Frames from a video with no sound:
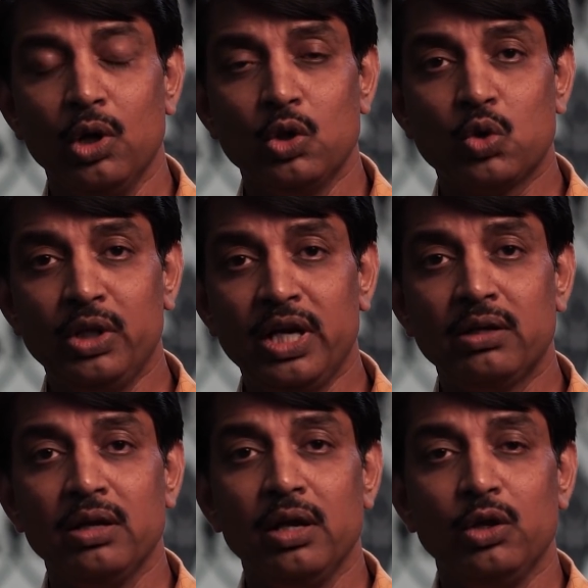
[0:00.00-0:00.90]
so
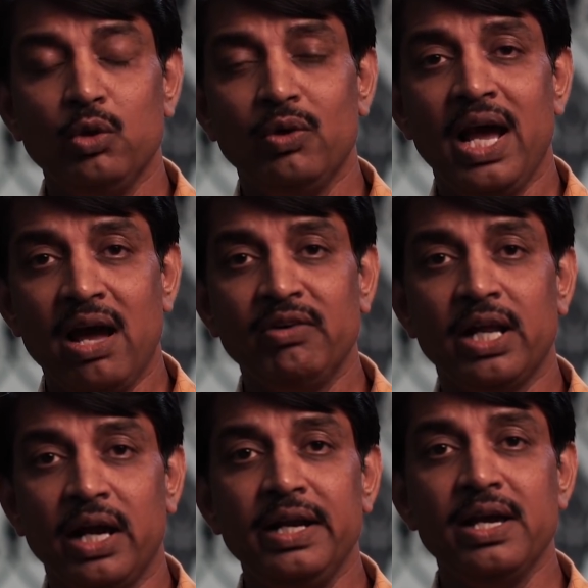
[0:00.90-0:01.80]
that you will have an
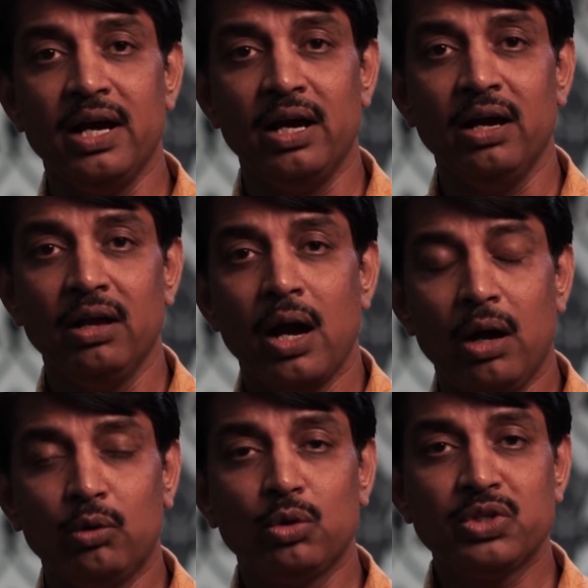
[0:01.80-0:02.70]
idea how to